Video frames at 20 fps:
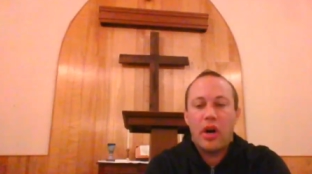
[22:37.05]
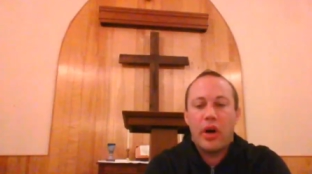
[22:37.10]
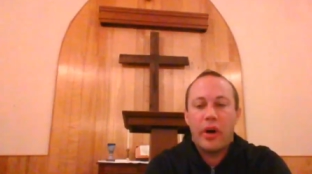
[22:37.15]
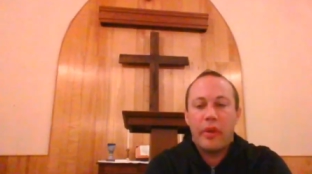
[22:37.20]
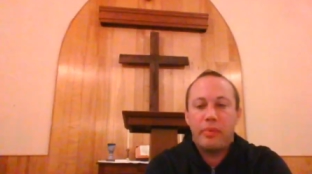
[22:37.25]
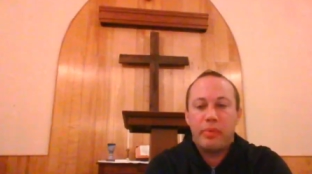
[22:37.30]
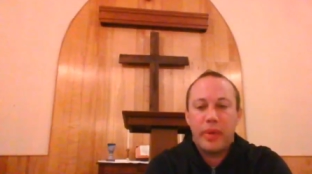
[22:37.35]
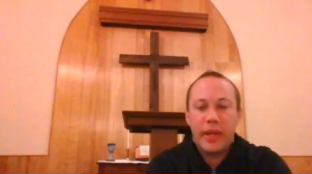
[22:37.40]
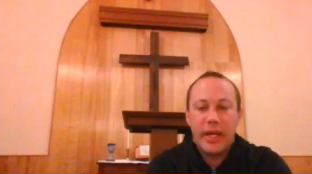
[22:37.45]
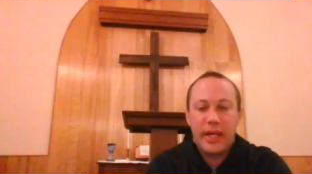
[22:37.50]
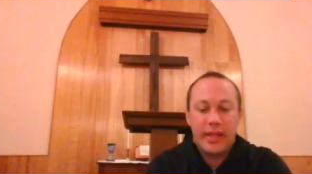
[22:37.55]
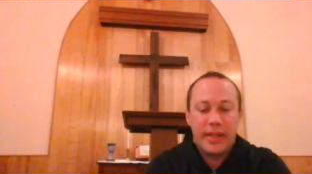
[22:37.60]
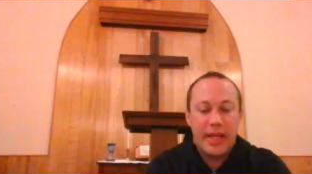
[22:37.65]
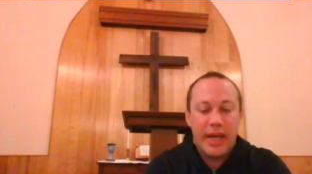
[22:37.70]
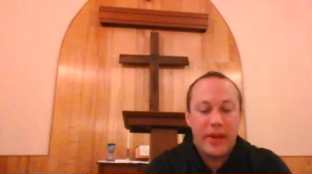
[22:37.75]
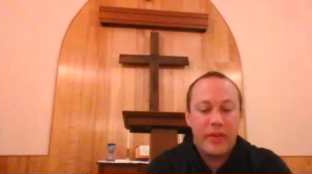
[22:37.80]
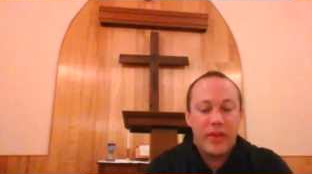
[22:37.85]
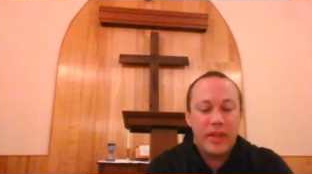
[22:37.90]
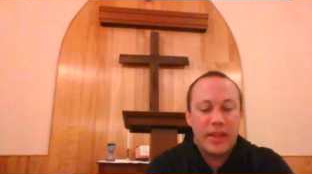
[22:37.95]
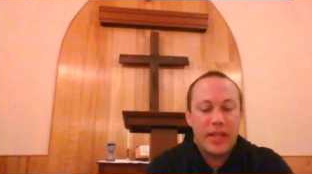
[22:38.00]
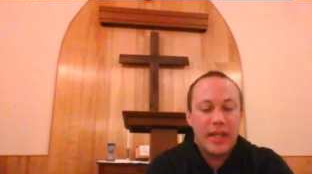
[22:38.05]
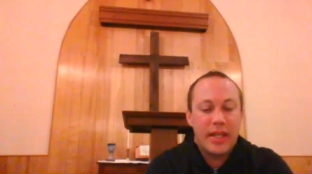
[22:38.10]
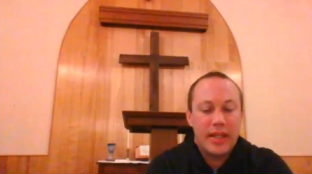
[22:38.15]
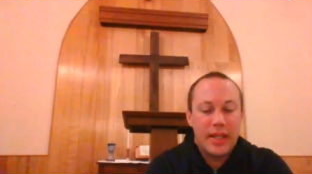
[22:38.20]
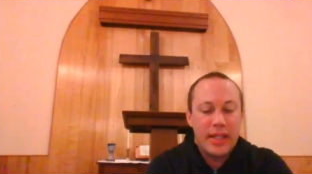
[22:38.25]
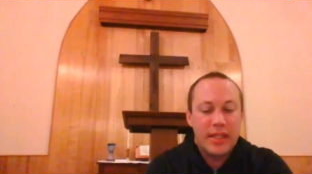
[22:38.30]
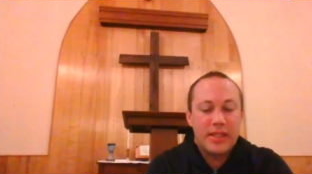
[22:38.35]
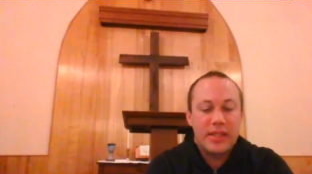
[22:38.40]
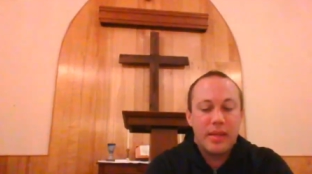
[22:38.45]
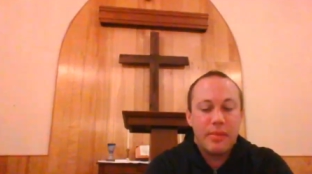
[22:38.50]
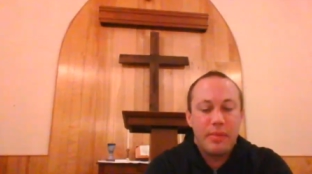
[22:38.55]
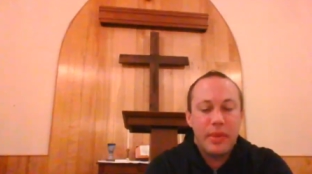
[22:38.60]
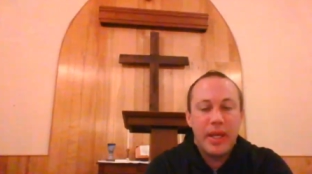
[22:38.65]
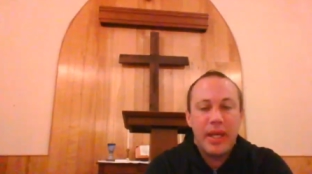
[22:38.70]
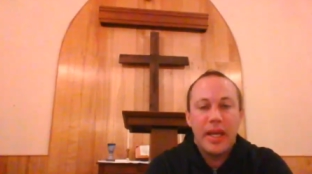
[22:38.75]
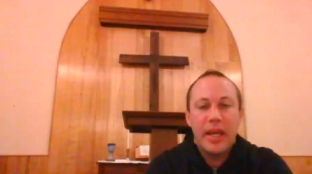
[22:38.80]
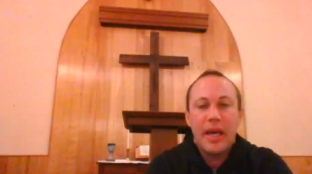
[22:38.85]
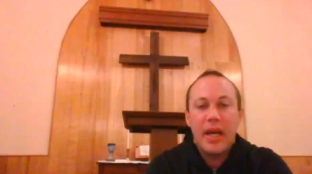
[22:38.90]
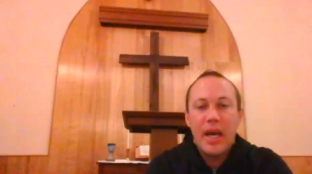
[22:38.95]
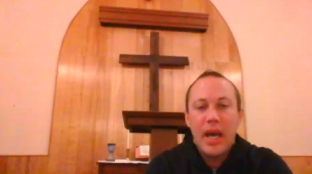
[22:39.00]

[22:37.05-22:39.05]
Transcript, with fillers: our plan that everything needs to be